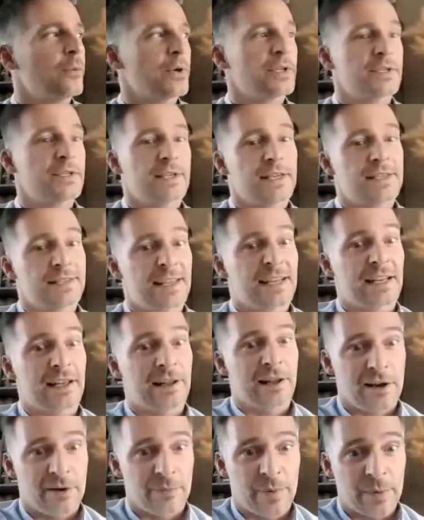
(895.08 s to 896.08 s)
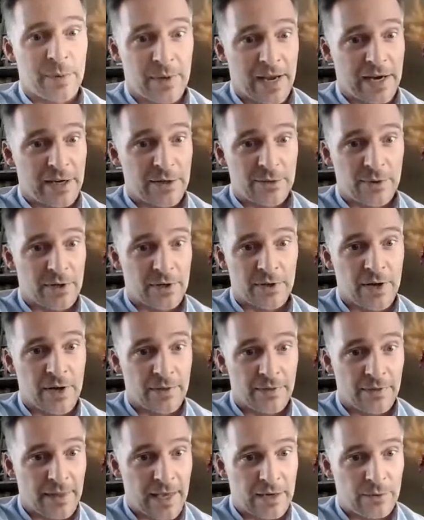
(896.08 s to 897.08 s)
which says that a lot of people actually are
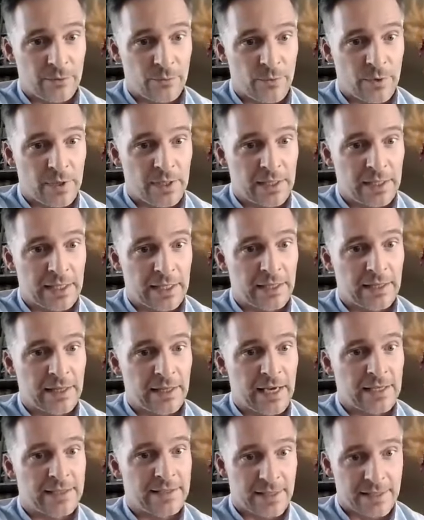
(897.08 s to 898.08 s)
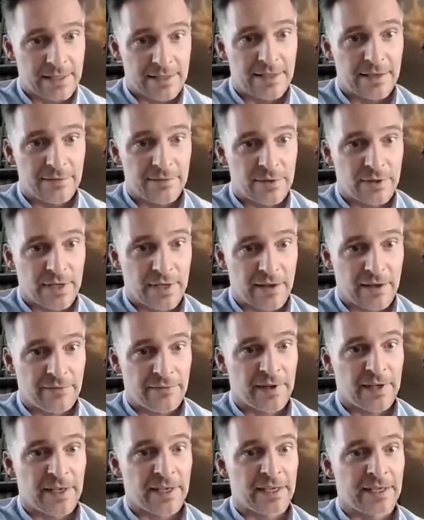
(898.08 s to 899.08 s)
not that sensitive to
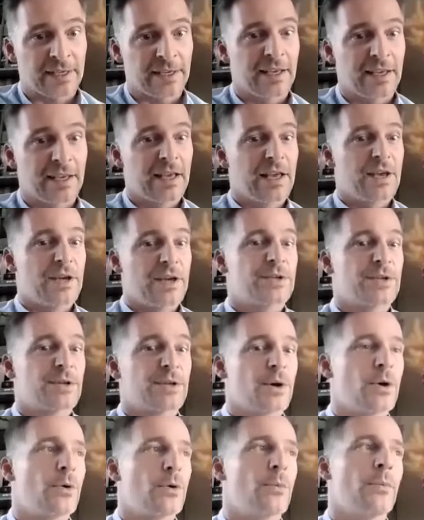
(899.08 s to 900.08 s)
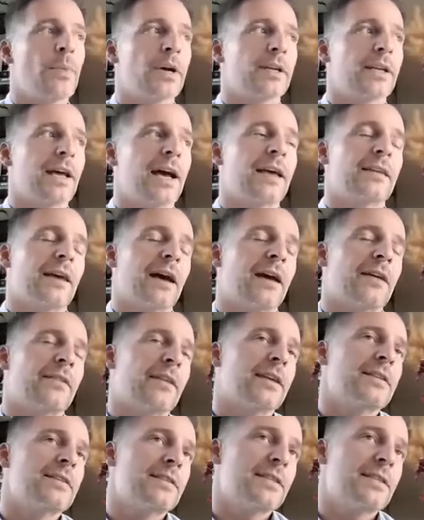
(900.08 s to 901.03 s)
caffeine. So, but I think